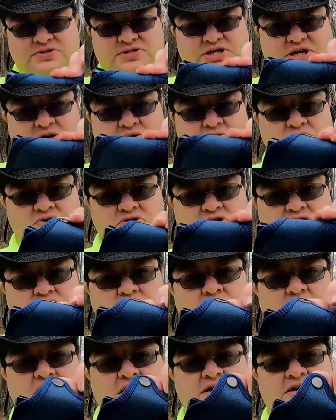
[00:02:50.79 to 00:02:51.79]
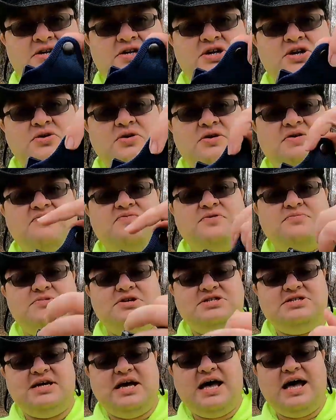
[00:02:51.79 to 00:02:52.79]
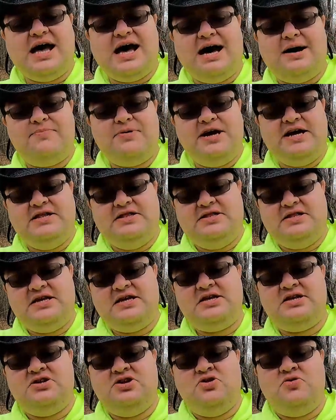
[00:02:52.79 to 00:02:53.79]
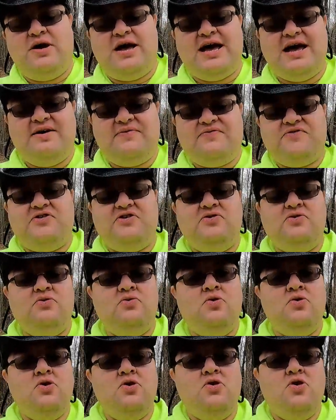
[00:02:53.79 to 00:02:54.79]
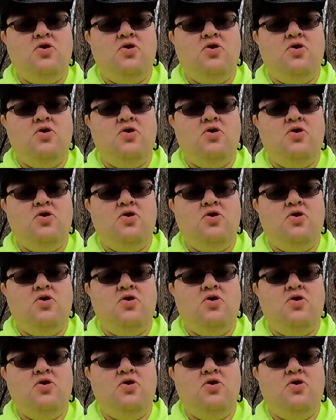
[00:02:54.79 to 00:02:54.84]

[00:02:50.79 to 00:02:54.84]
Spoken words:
so you undo it from the top and then you have to